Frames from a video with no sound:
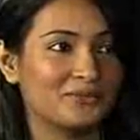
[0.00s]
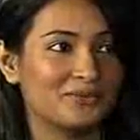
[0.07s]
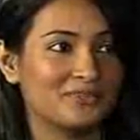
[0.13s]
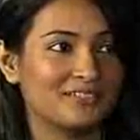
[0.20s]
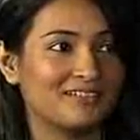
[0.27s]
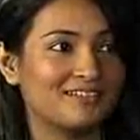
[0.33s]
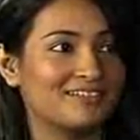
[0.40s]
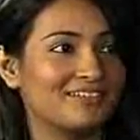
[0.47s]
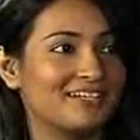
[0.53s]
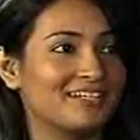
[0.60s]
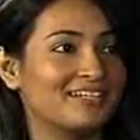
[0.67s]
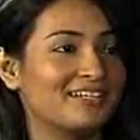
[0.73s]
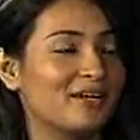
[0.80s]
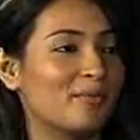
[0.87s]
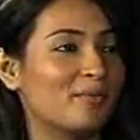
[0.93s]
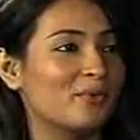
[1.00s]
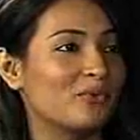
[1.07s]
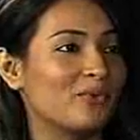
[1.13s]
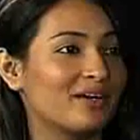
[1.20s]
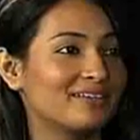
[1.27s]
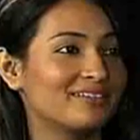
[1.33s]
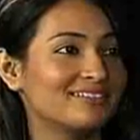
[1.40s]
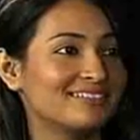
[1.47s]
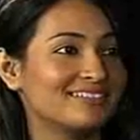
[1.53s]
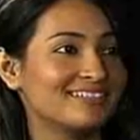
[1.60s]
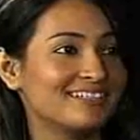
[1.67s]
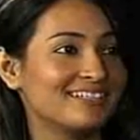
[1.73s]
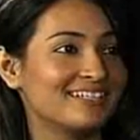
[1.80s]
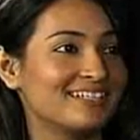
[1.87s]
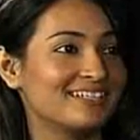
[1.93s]
was rated #1,
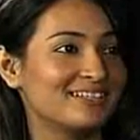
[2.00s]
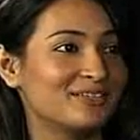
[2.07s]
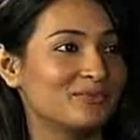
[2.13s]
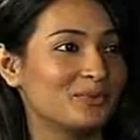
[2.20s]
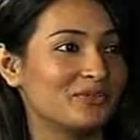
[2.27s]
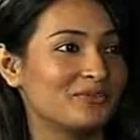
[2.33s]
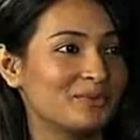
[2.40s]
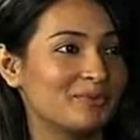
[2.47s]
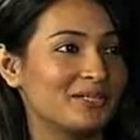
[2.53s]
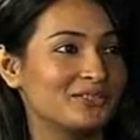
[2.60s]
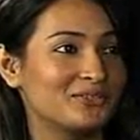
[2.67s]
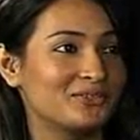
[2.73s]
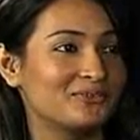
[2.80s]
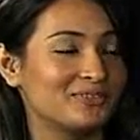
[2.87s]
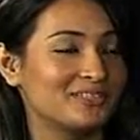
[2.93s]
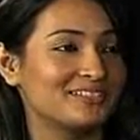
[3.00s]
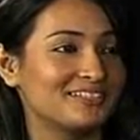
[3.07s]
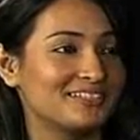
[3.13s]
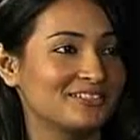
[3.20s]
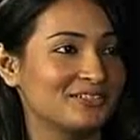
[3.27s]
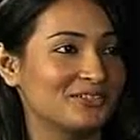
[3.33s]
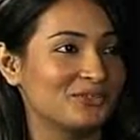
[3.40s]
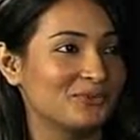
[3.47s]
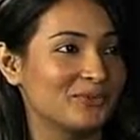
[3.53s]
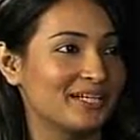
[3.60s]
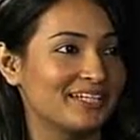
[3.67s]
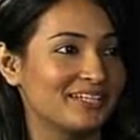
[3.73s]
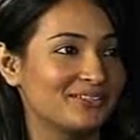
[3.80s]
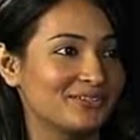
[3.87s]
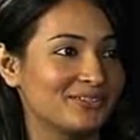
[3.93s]
one of the best universities in
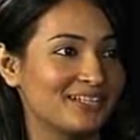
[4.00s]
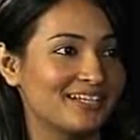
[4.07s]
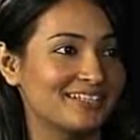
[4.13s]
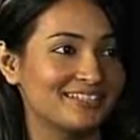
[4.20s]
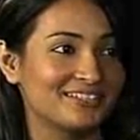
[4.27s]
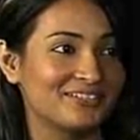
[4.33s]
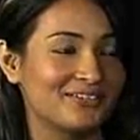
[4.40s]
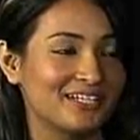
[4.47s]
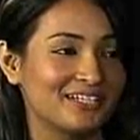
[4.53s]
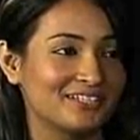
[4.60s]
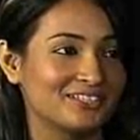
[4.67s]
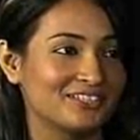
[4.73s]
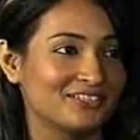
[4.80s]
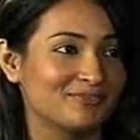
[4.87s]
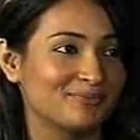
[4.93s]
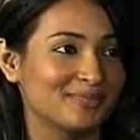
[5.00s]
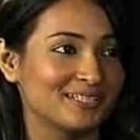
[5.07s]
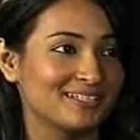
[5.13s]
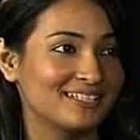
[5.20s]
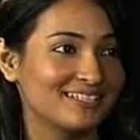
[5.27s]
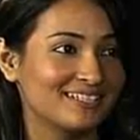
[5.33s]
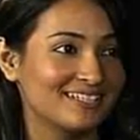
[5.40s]
UAE, so that's a great achievement.